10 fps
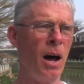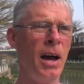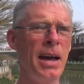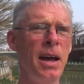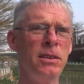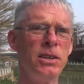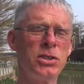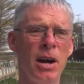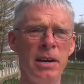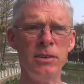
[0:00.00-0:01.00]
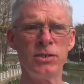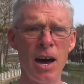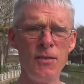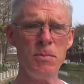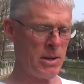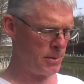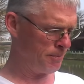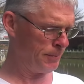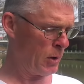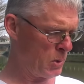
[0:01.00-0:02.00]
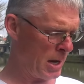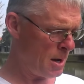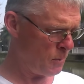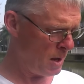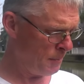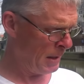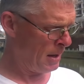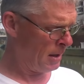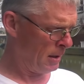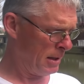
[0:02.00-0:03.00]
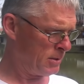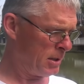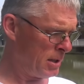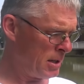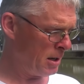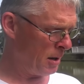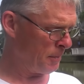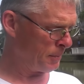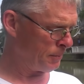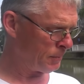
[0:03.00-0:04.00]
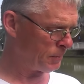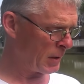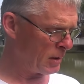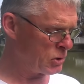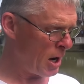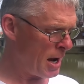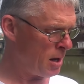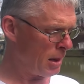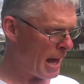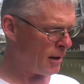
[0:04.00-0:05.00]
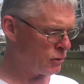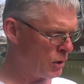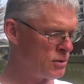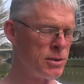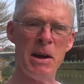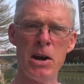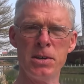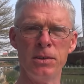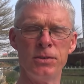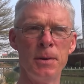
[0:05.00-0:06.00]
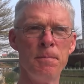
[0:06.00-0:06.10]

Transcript: I hate the Chinese government. Okay, well, let's see here. China lacks good Samaritans.